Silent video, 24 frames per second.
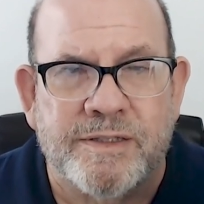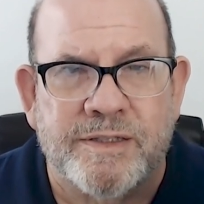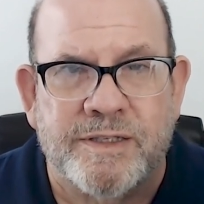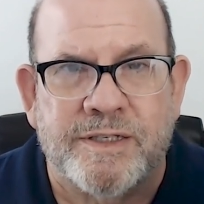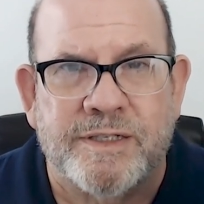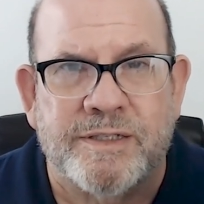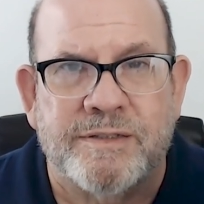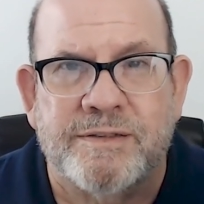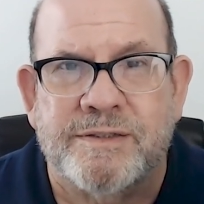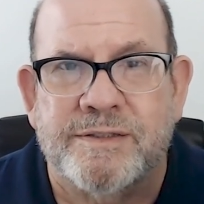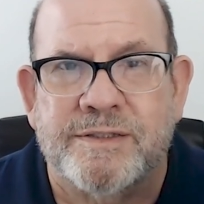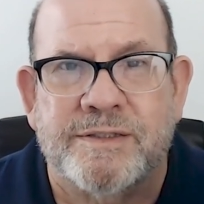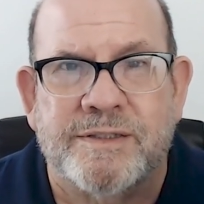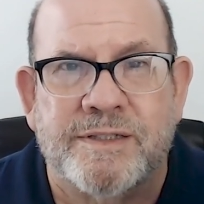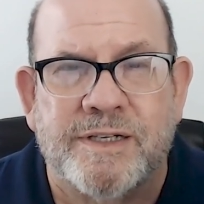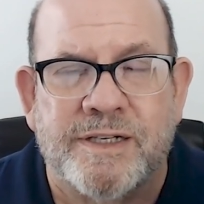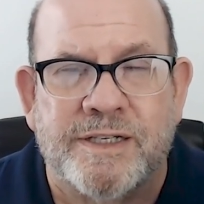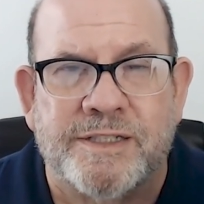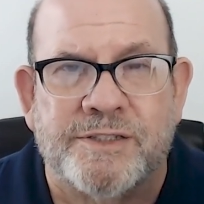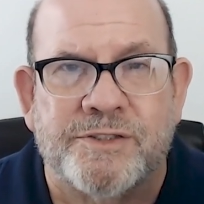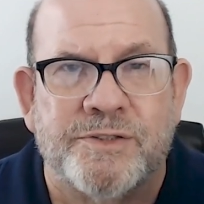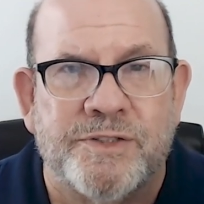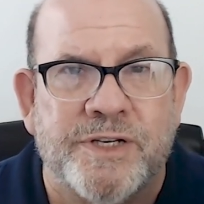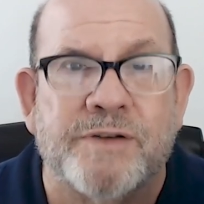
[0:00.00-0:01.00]
that uh,
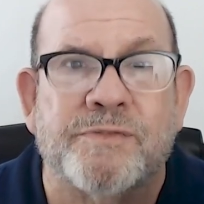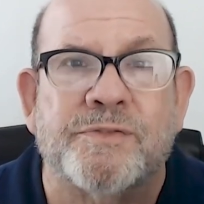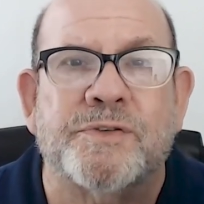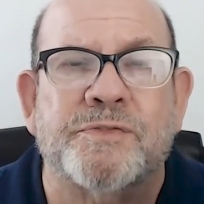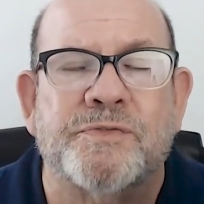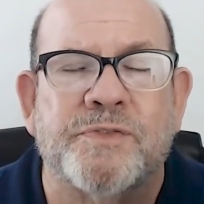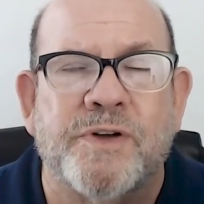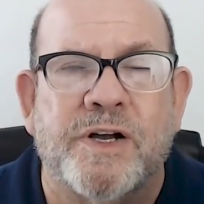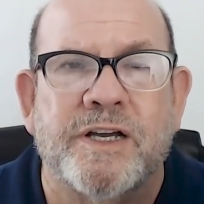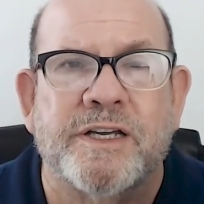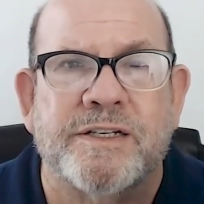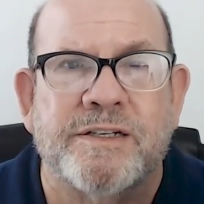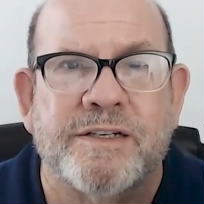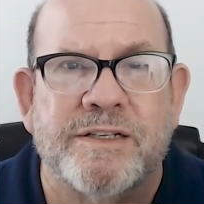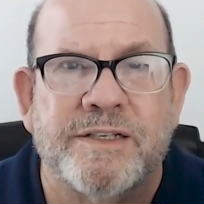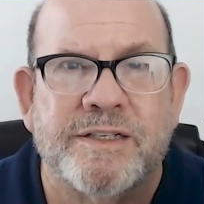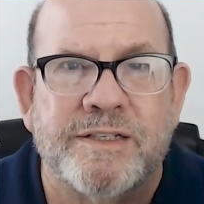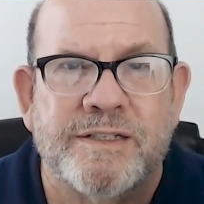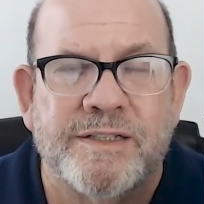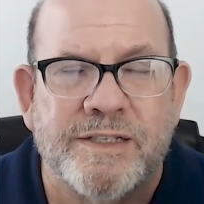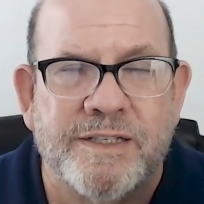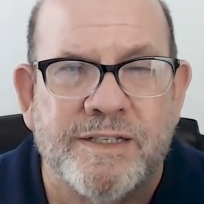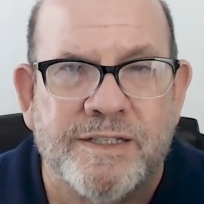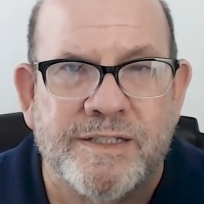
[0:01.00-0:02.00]
I could ever
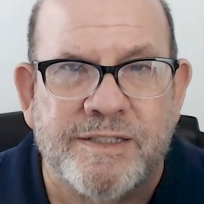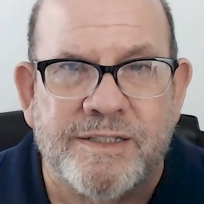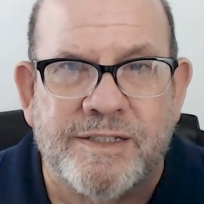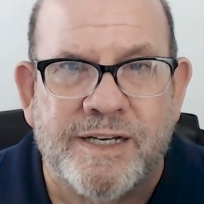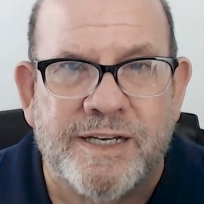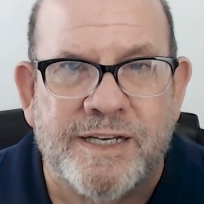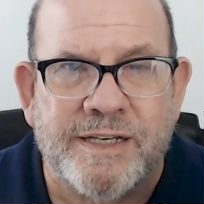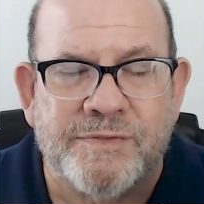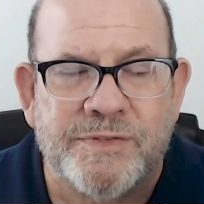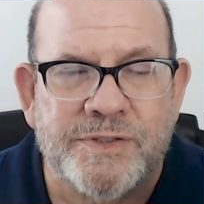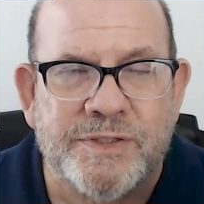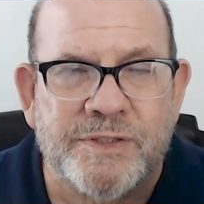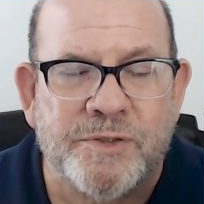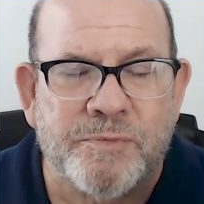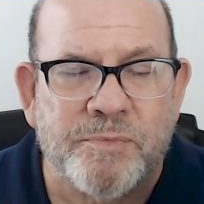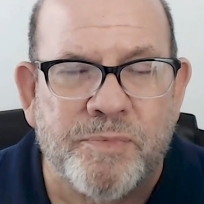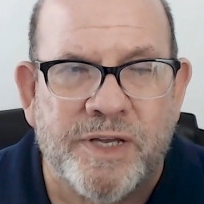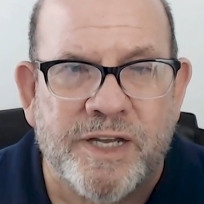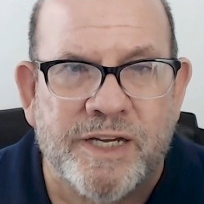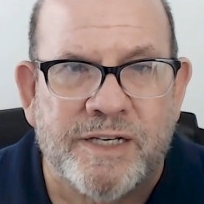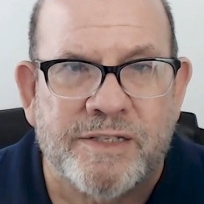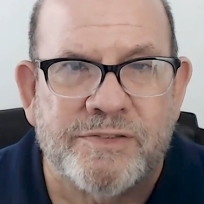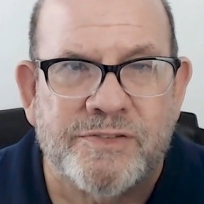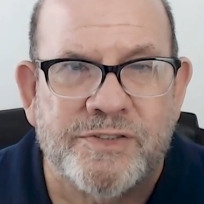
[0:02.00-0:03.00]
find. And I haven't
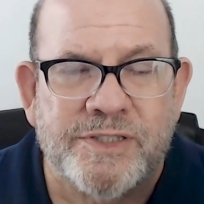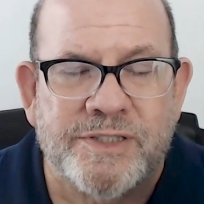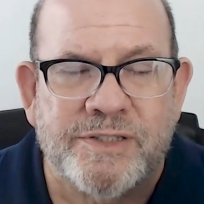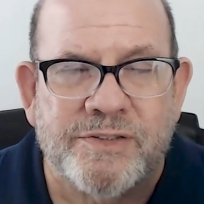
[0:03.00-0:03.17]
looked back